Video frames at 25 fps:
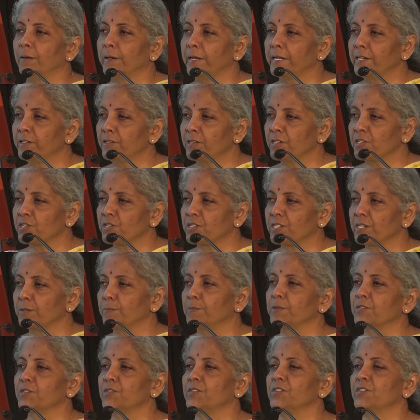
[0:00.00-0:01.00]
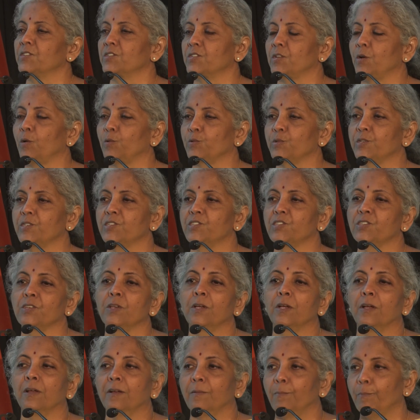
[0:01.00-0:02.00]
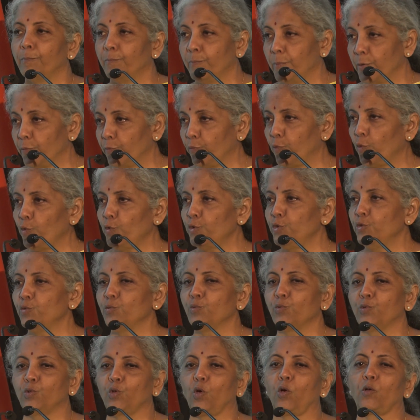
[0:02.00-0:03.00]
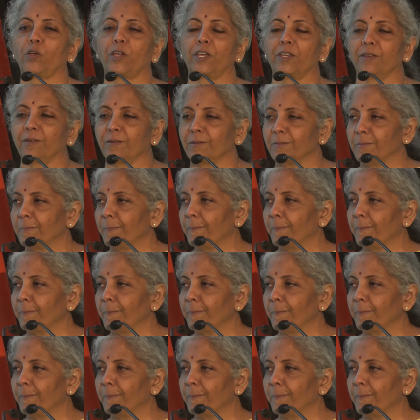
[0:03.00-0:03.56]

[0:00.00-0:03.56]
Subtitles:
industry business houses before you talking.